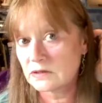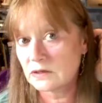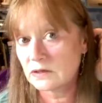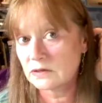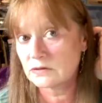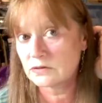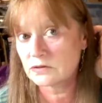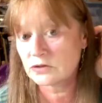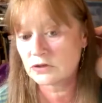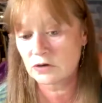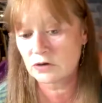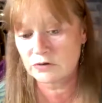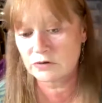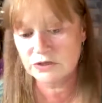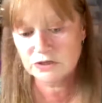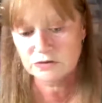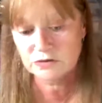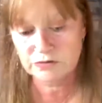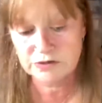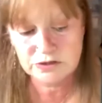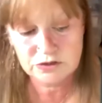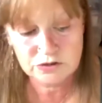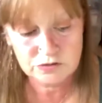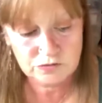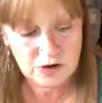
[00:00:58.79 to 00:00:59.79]
sorry to
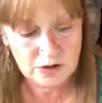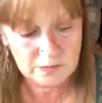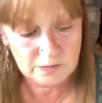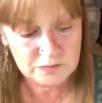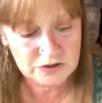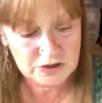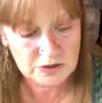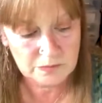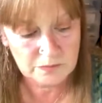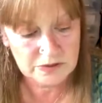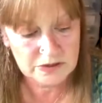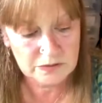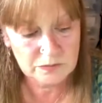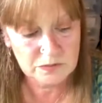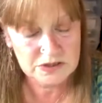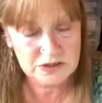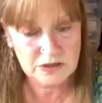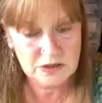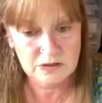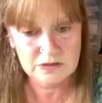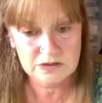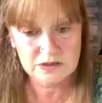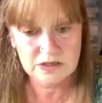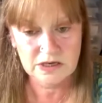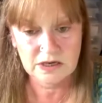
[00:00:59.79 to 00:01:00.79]
interrupt. Somebody was
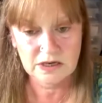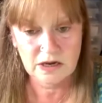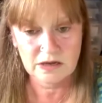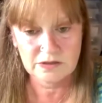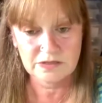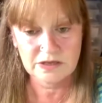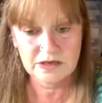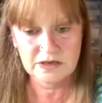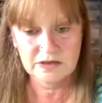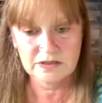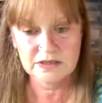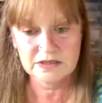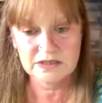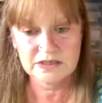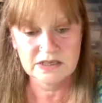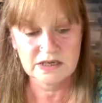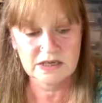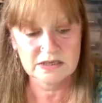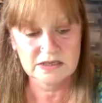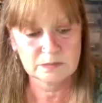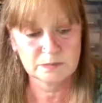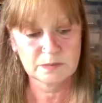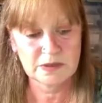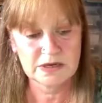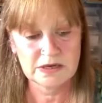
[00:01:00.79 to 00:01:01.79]
asking, I think the
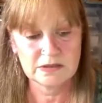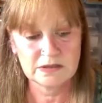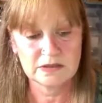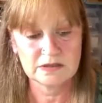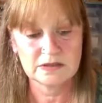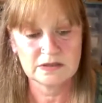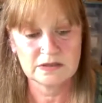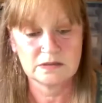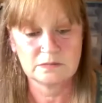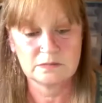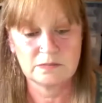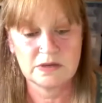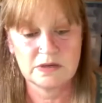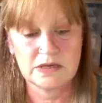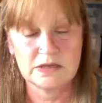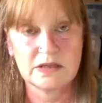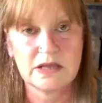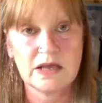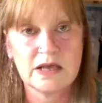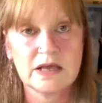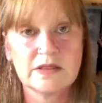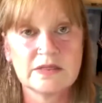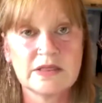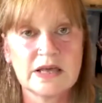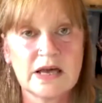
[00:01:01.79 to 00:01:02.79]
DSP, they didn't mean
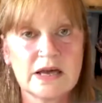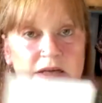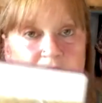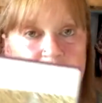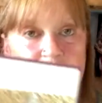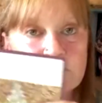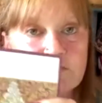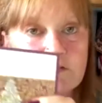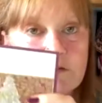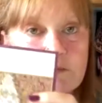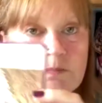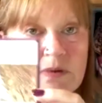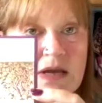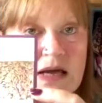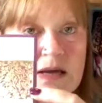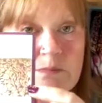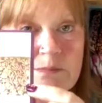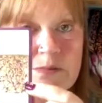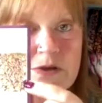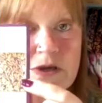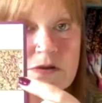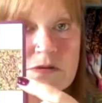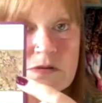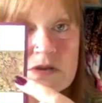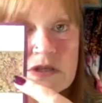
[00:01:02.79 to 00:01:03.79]
that is from
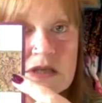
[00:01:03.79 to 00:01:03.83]
Blackberry